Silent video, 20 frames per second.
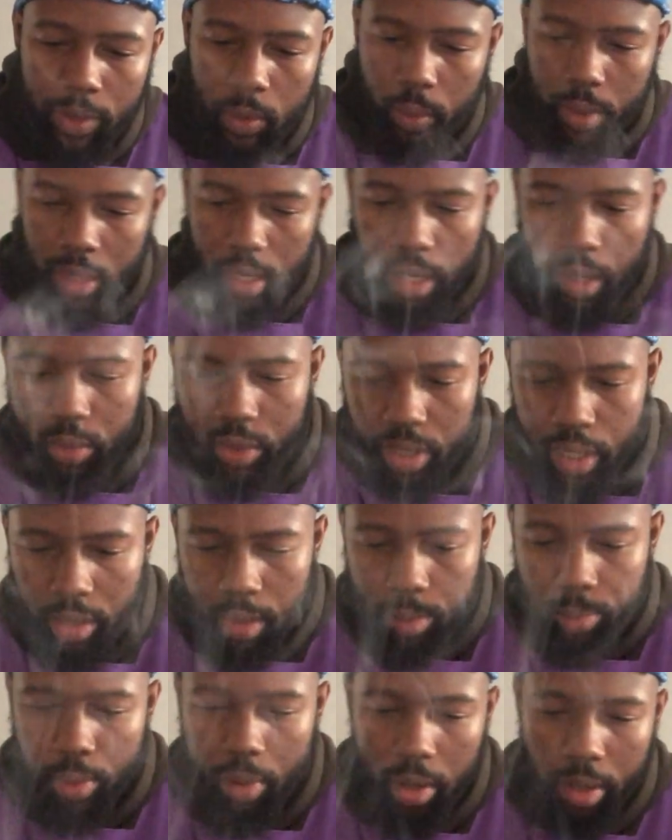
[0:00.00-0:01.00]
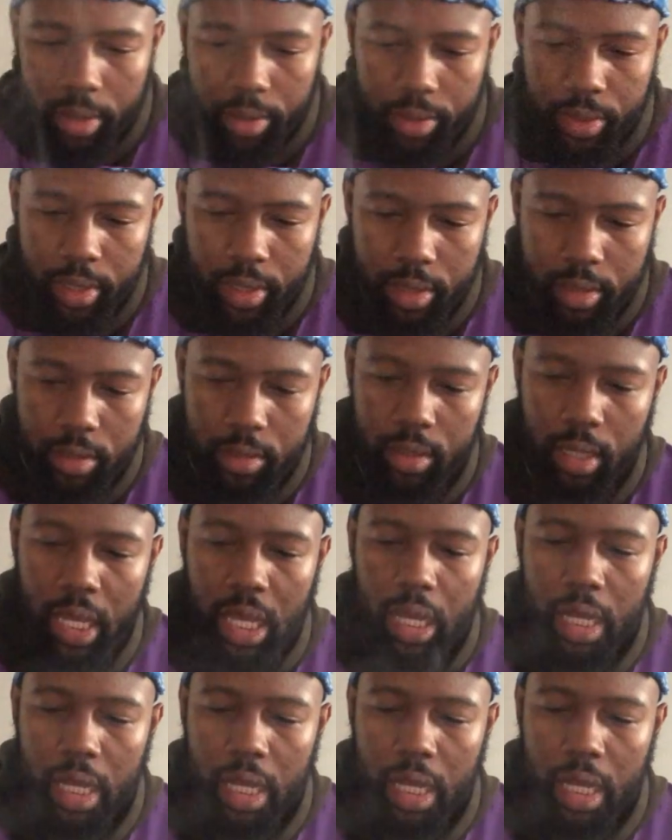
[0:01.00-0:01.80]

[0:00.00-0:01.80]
And when Yahushua departed thence,